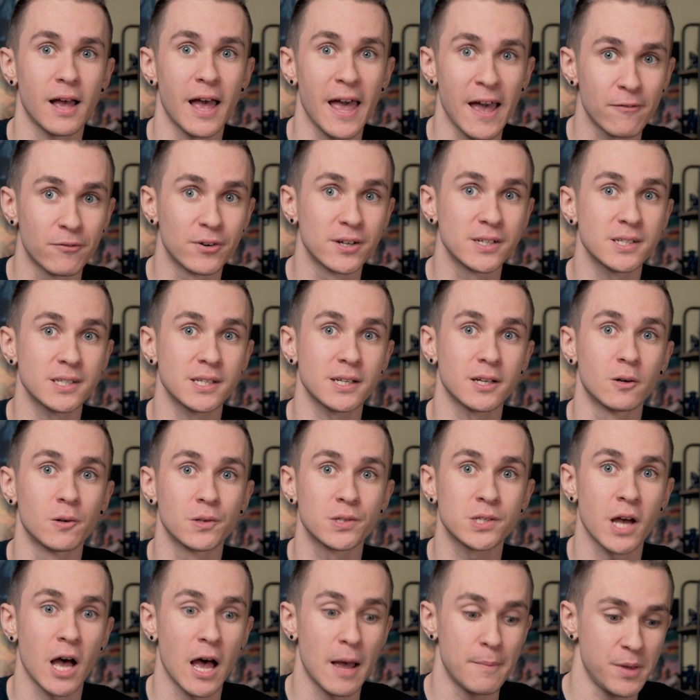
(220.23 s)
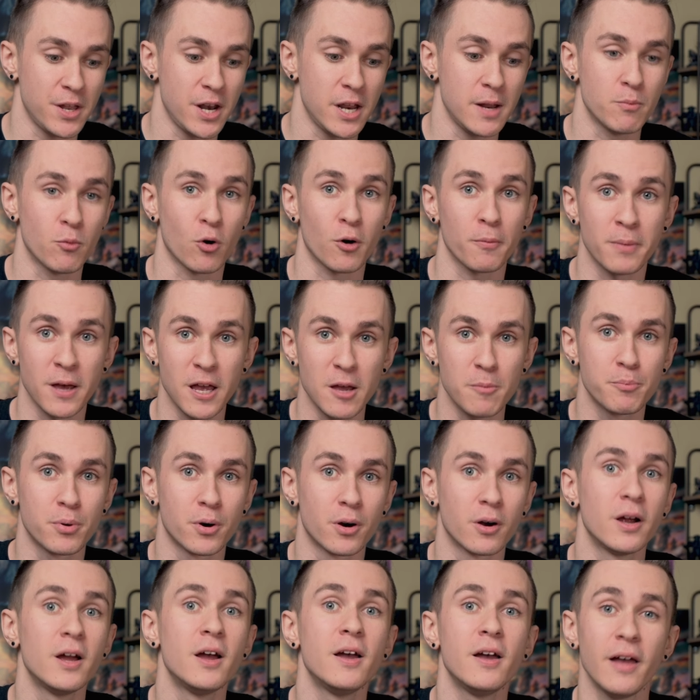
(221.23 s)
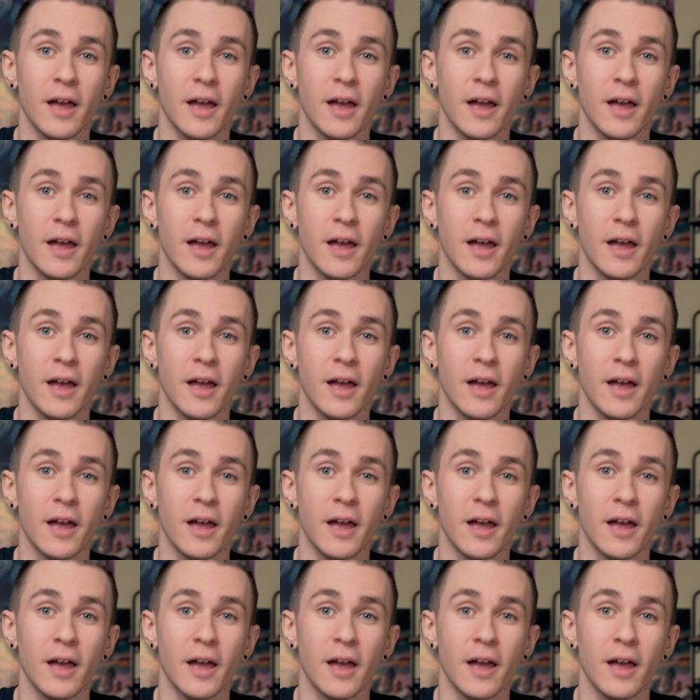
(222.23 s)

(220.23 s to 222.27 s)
every single time you need more paper,